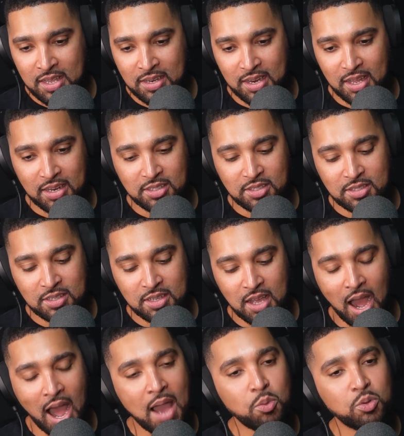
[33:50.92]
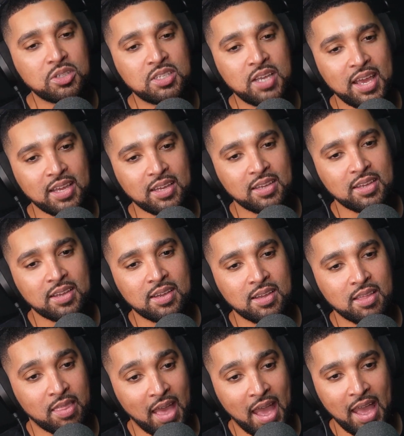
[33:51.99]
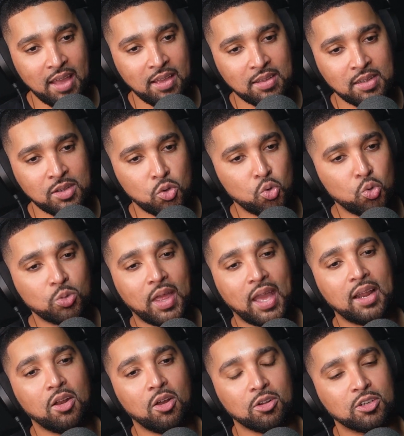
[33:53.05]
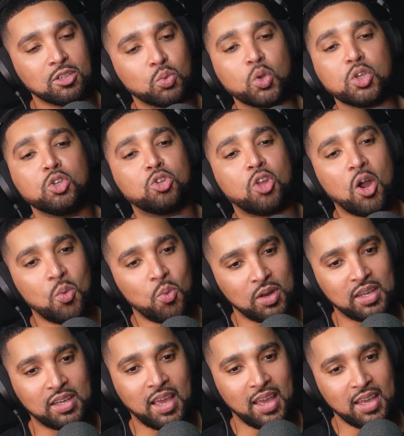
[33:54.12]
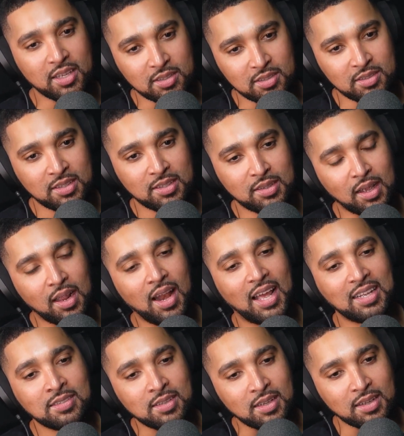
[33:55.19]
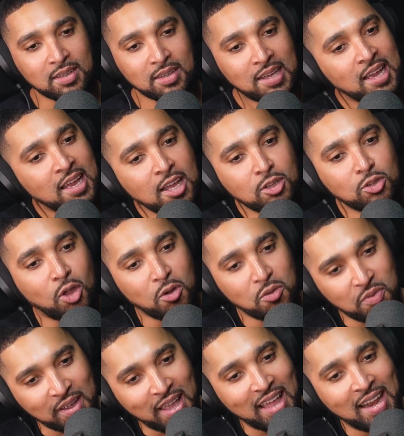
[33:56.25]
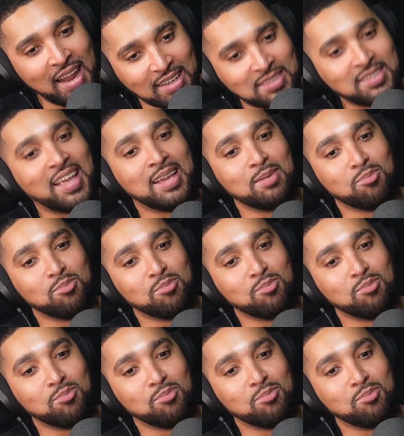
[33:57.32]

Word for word: Now, there's I would take that all day long, because what you don't want to get is the classic don't forget legs day,